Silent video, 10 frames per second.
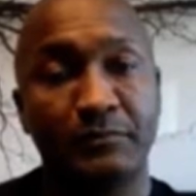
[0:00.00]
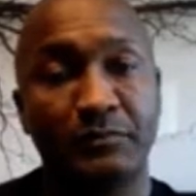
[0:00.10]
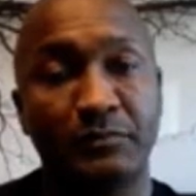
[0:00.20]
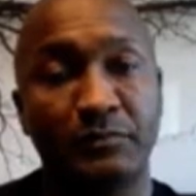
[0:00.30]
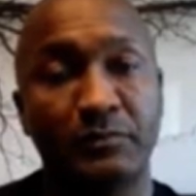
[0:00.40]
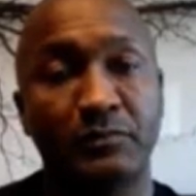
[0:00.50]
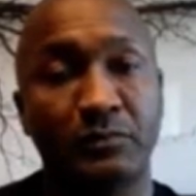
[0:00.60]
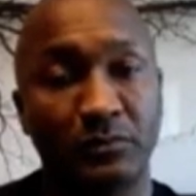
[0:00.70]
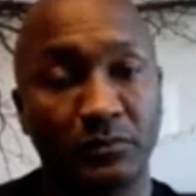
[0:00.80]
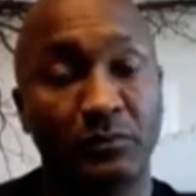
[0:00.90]

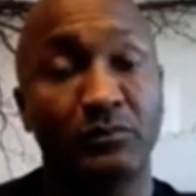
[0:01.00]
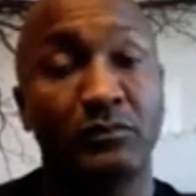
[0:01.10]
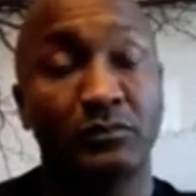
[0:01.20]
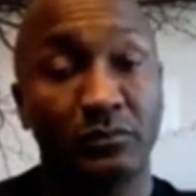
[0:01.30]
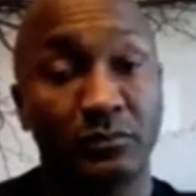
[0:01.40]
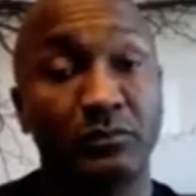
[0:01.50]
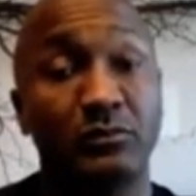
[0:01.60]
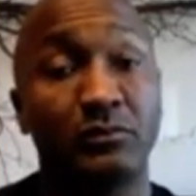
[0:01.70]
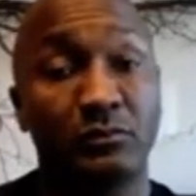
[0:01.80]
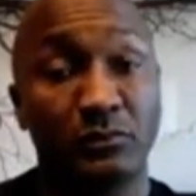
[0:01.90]

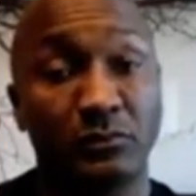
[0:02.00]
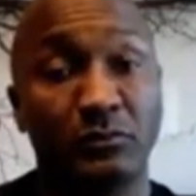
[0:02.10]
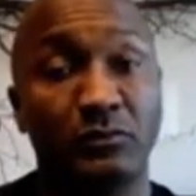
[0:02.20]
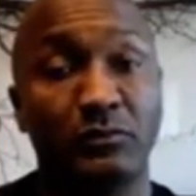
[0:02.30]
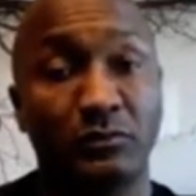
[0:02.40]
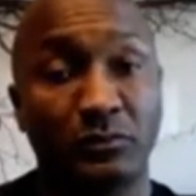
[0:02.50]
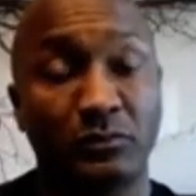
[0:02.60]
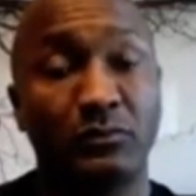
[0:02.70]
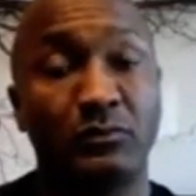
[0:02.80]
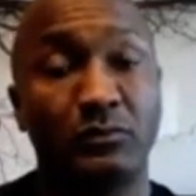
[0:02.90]
This person isn't speaking.